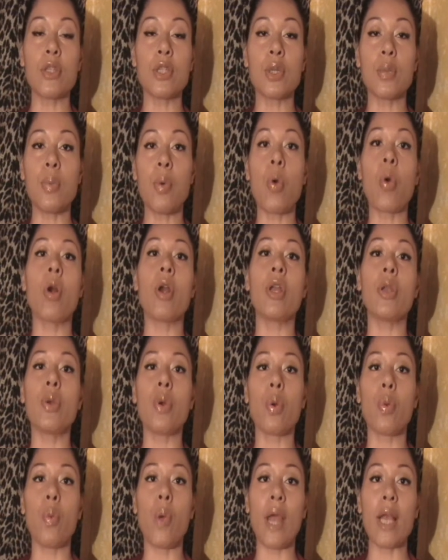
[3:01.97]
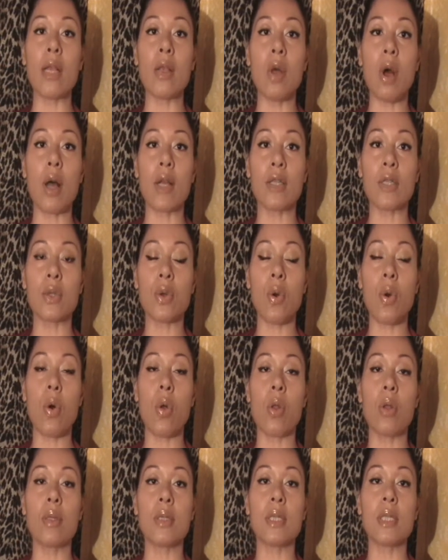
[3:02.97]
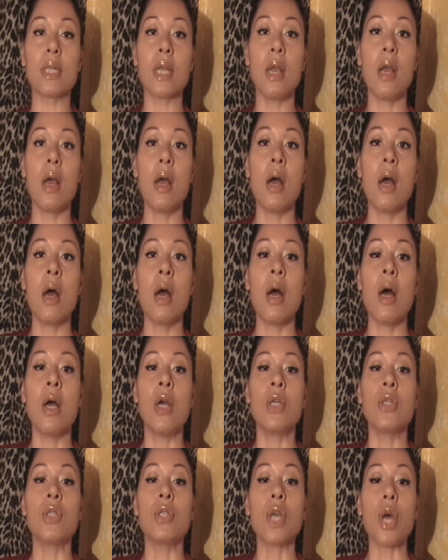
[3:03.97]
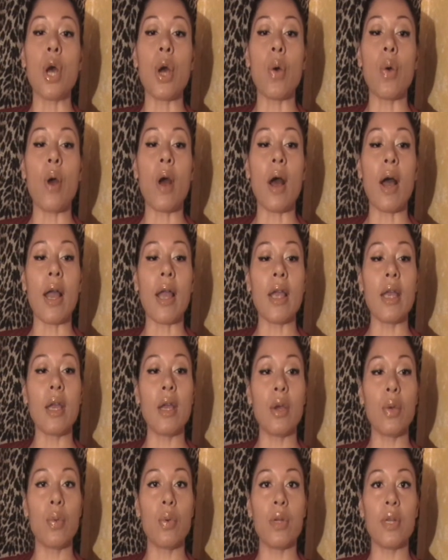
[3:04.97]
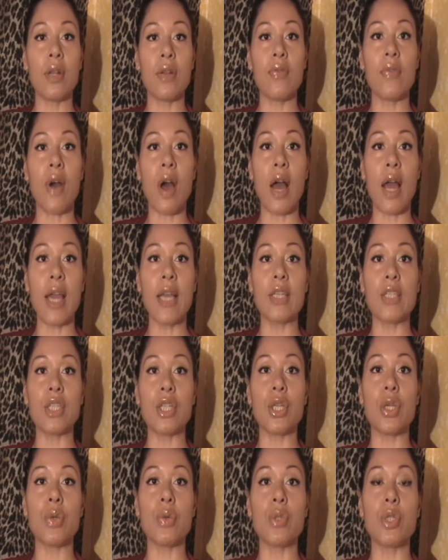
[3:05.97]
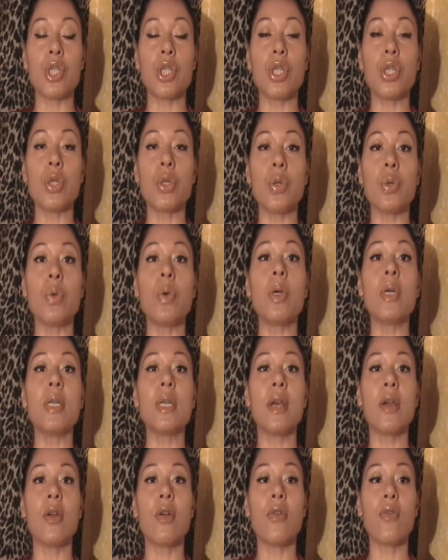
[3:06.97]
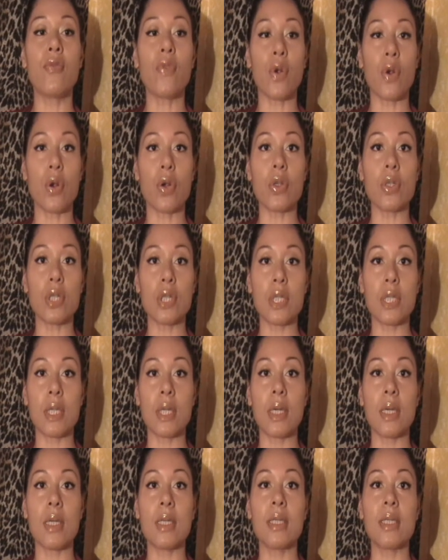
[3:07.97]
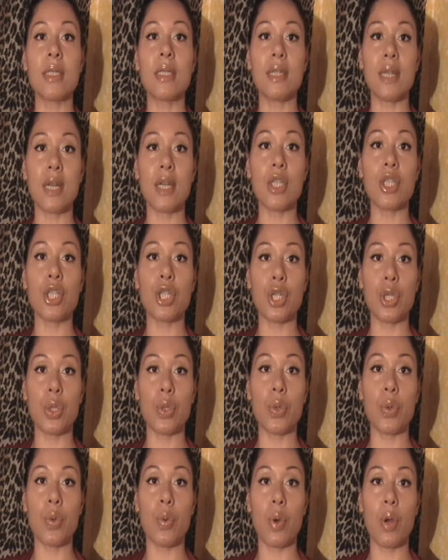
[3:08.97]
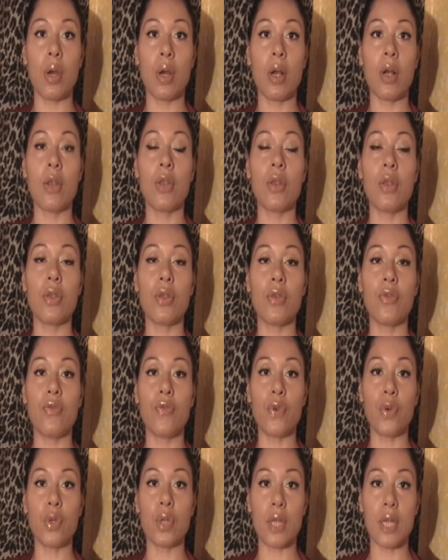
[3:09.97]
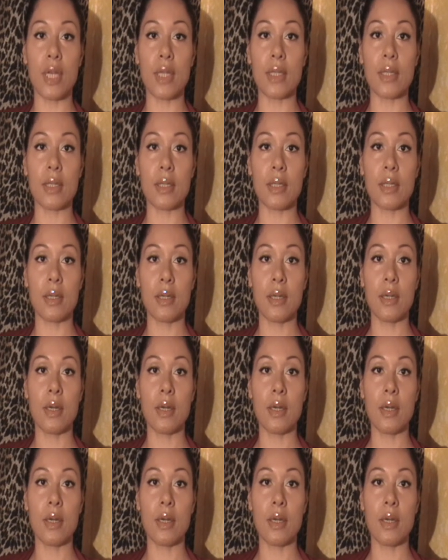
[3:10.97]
support your weight loss goals. So I would advise you to first stick to the food list